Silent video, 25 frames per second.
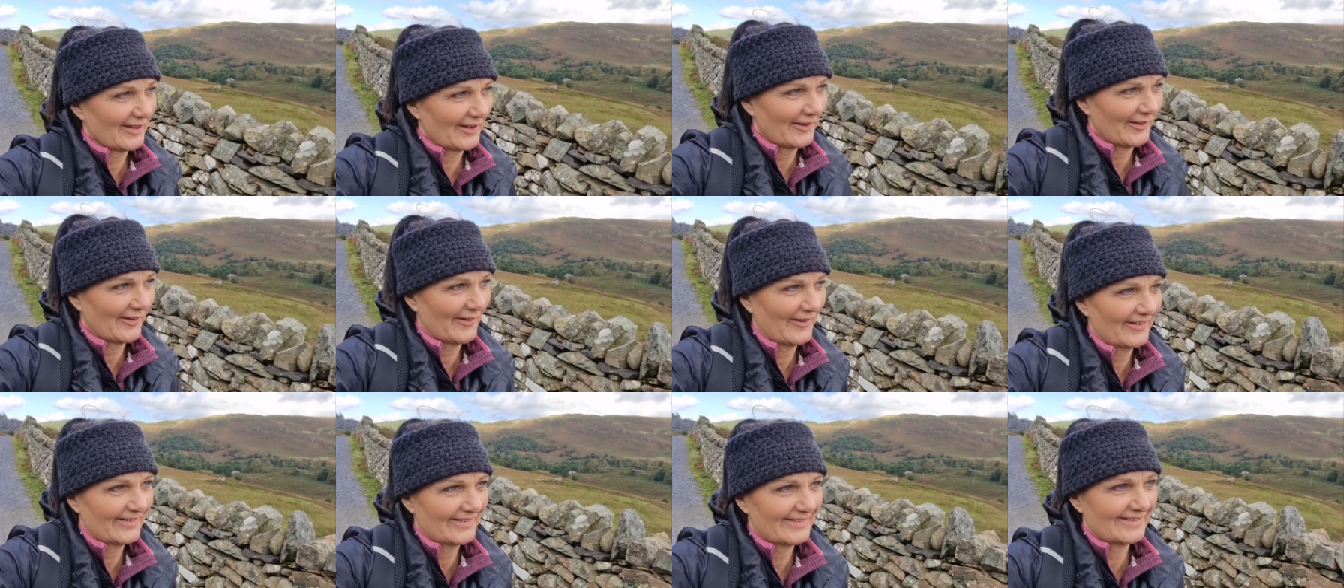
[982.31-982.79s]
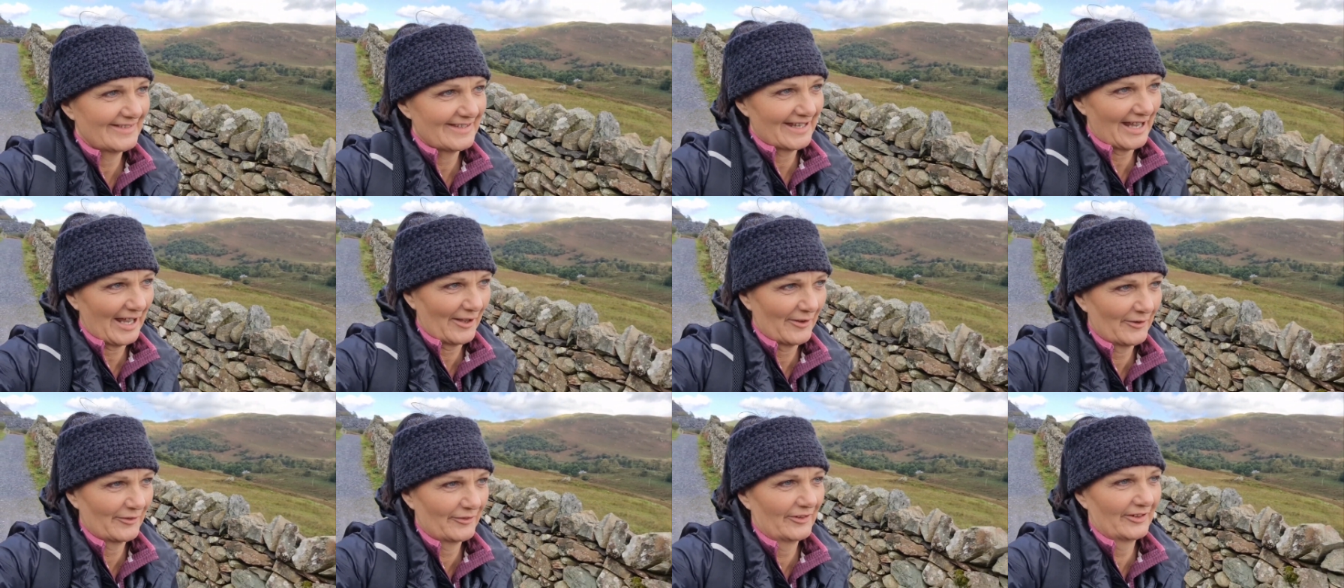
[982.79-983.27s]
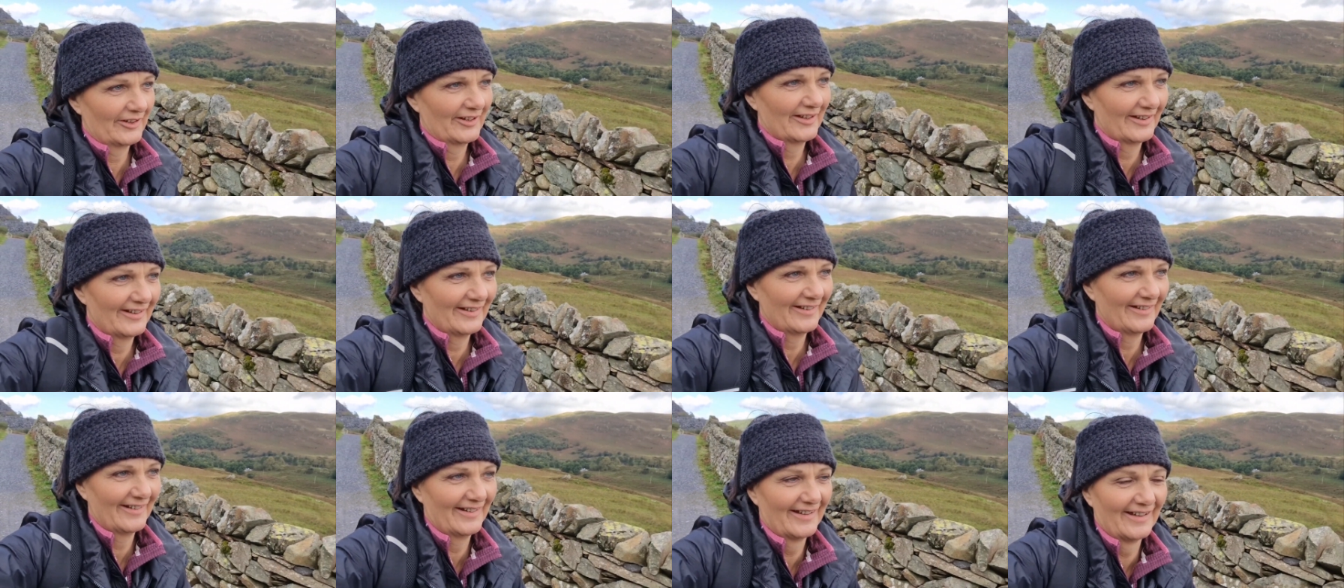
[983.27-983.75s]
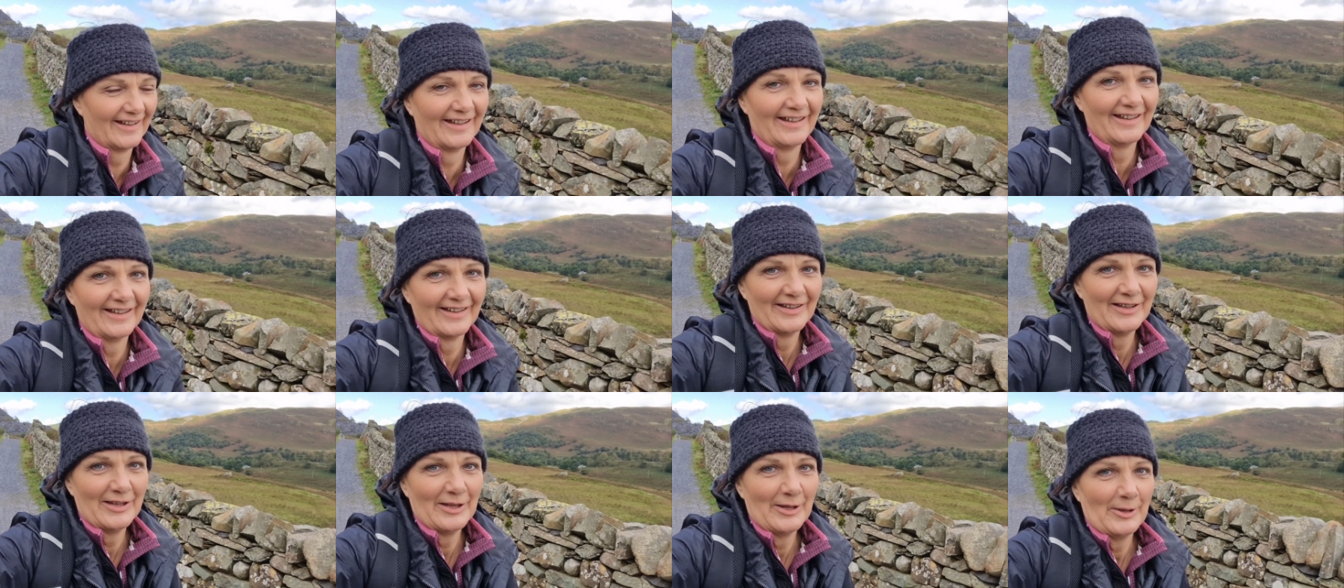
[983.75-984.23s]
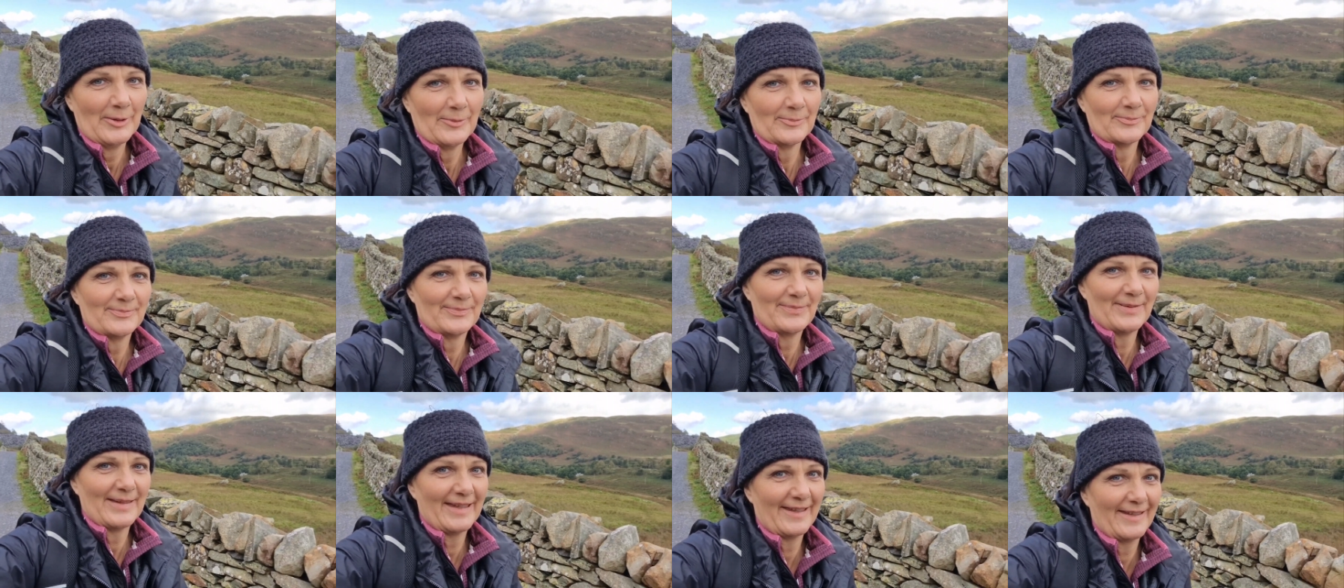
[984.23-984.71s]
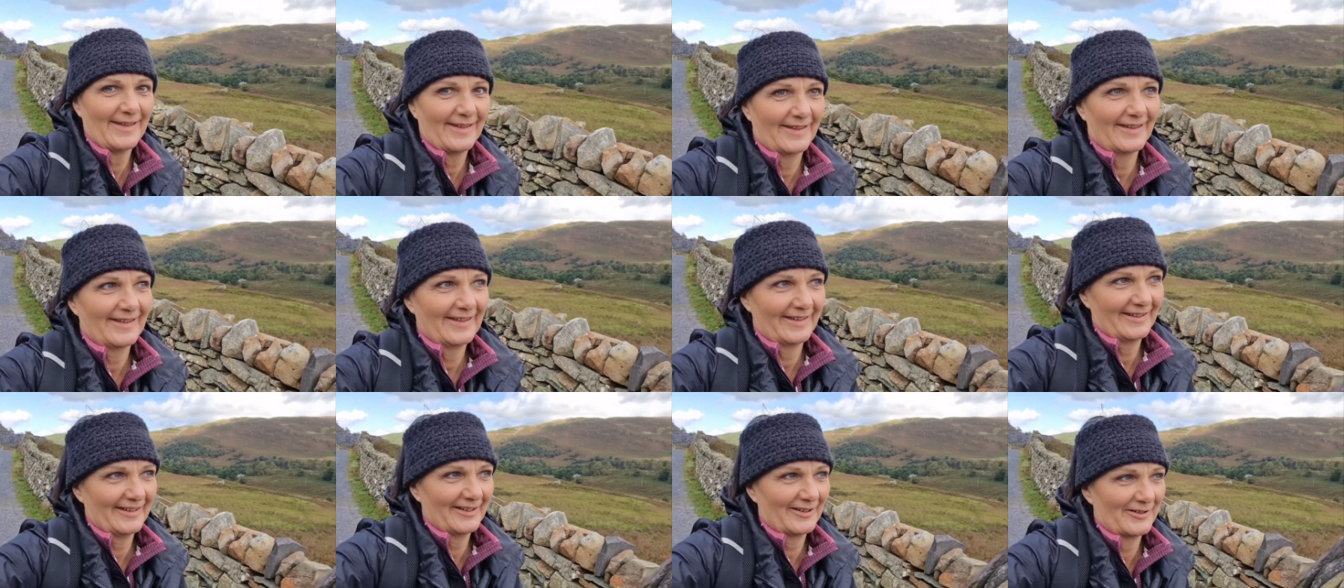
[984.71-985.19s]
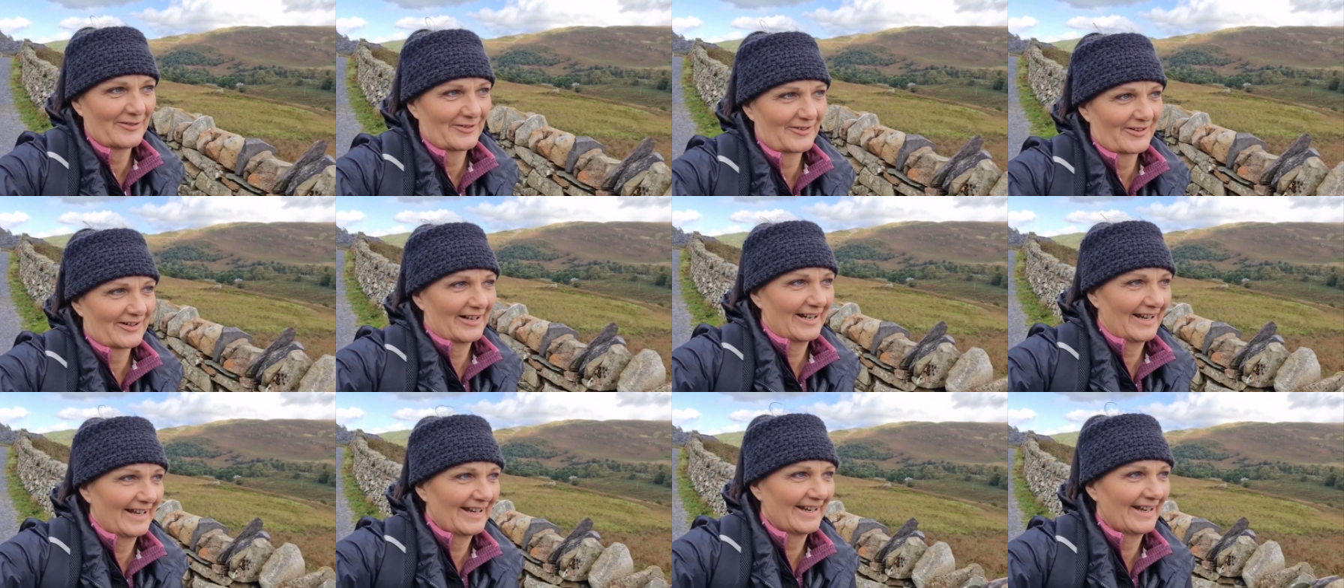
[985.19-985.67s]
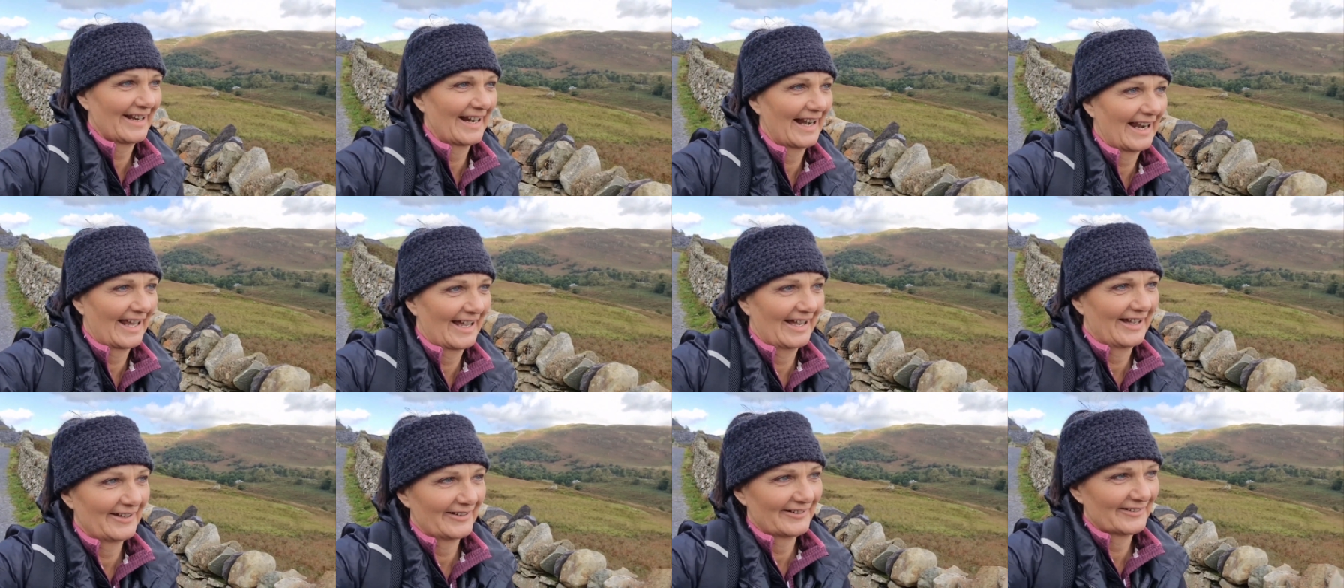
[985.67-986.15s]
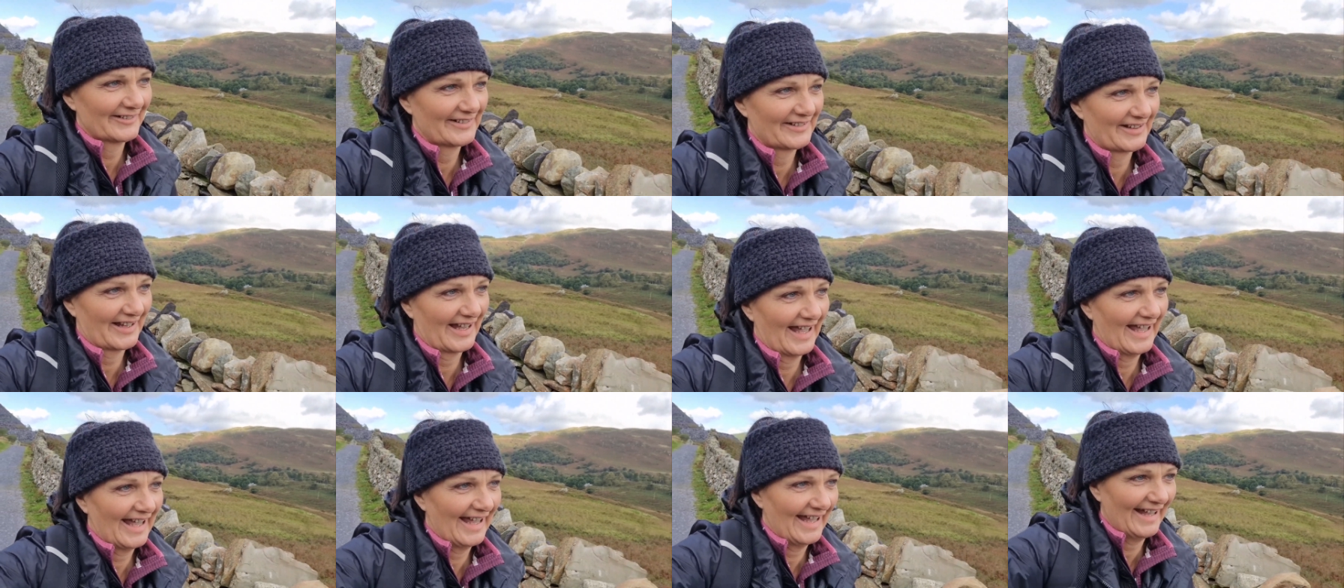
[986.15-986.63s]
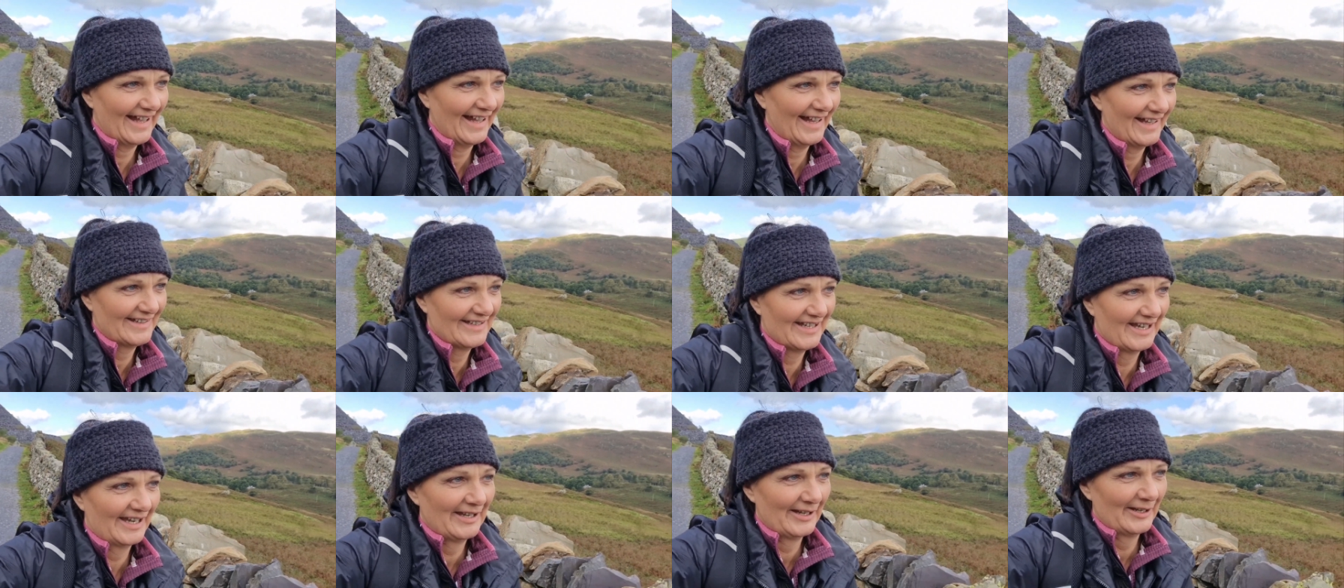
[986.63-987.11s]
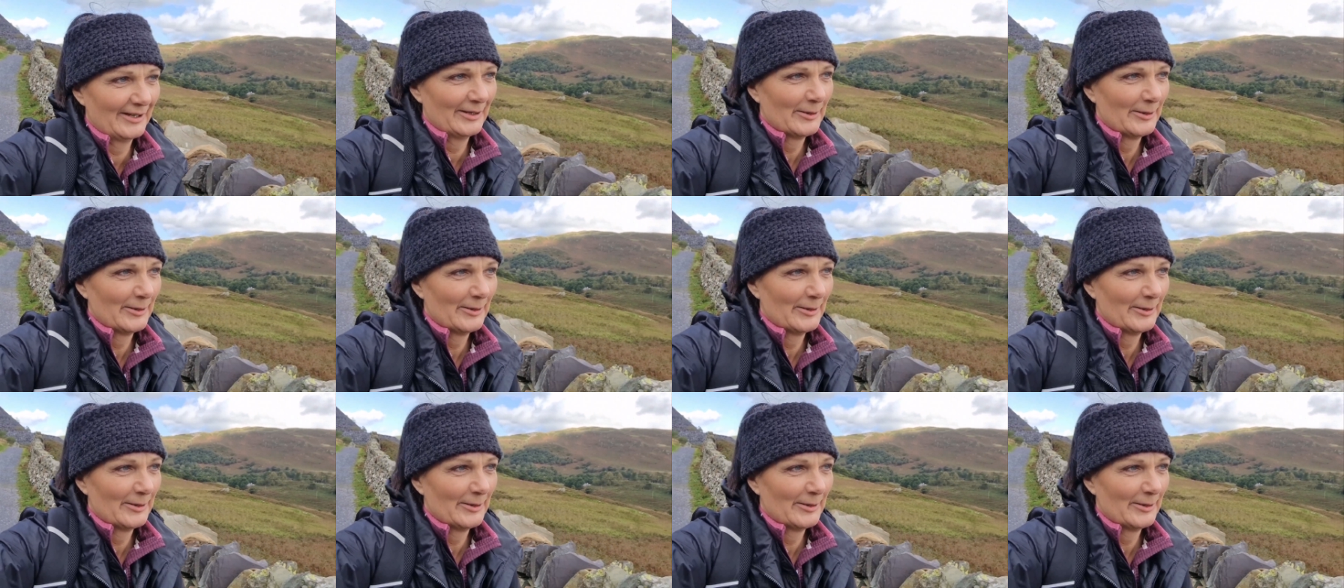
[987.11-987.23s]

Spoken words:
There are definite big rain clouds ahead.